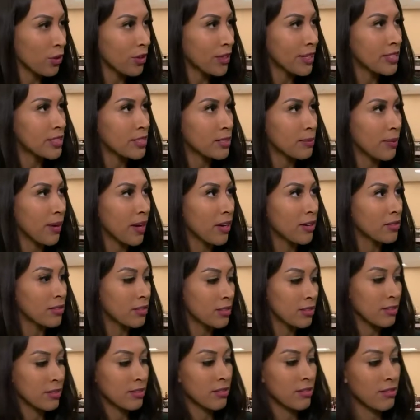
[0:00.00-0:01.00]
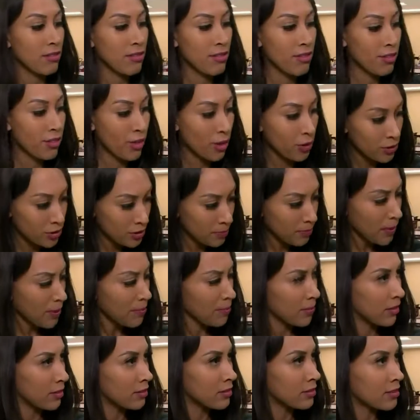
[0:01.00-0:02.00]
stories about those
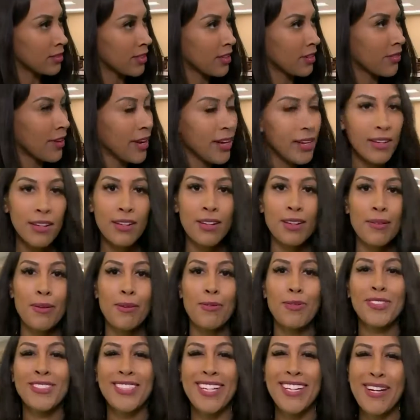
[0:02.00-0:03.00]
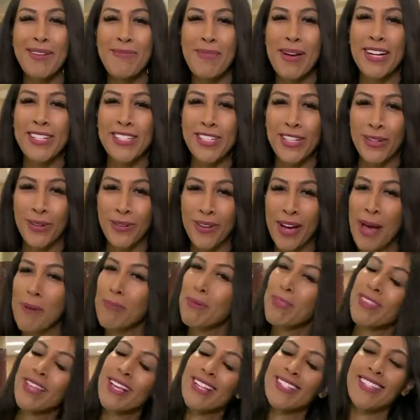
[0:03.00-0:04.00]
people. All right, we'll send it back to you.
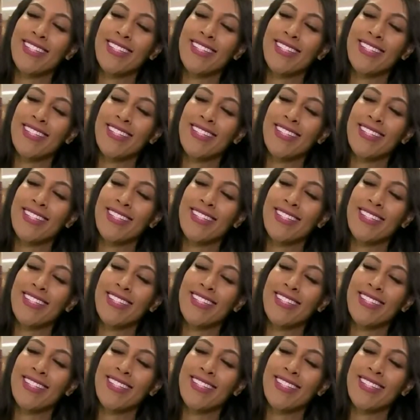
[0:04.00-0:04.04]
Happy